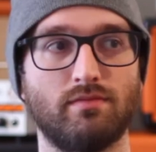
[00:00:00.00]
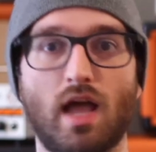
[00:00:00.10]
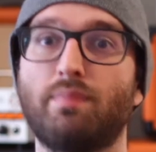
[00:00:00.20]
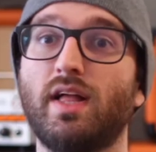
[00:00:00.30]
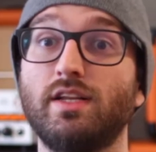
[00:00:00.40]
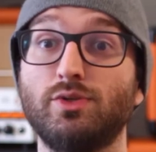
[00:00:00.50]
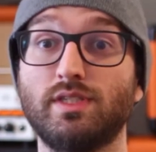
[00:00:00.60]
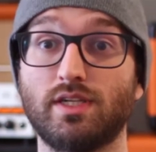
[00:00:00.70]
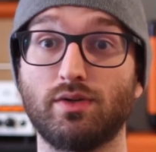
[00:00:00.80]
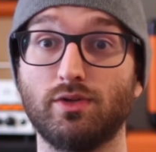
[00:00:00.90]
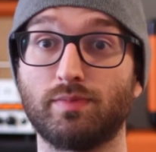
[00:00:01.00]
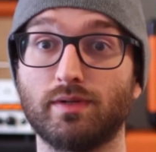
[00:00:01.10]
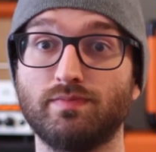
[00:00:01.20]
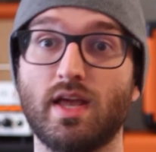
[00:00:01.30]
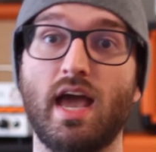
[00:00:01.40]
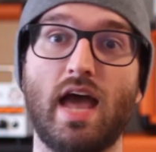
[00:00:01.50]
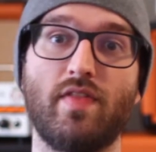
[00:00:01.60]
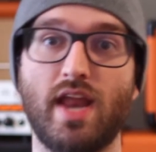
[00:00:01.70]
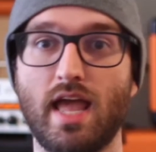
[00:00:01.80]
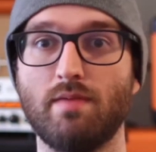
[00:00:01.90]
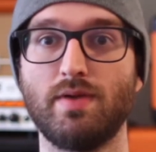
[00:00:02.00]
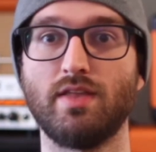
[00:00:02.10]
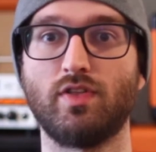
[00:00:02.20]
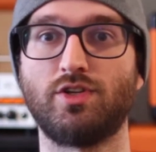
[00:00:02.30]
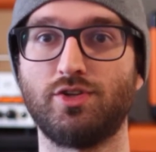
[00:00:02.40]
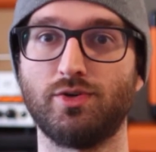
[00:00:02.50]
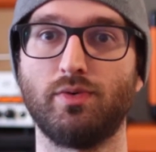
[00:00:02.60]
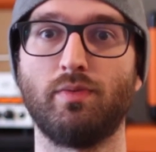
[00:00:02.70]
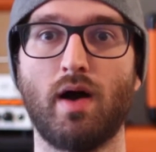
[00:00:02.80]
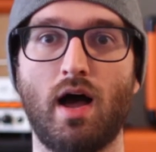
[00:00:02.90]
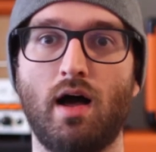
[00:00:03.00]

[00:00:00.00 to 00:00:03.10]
I played into a ditto looper and then A/B'd the two